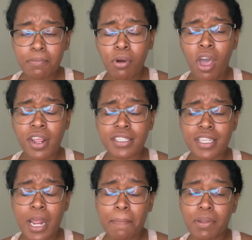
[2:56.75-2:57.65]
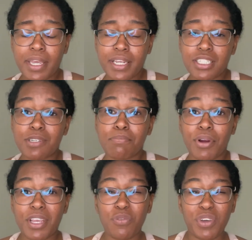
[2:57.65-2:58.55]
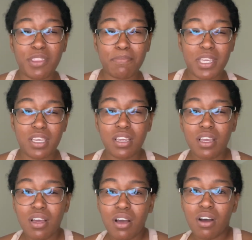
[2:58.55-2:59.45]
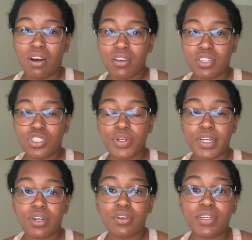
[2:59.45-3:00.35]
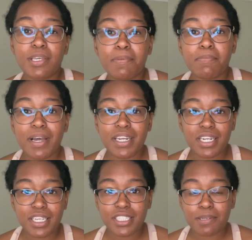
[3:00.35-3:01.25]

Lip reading: products that I plan to bring with me on the trail. Keep in mind, it is a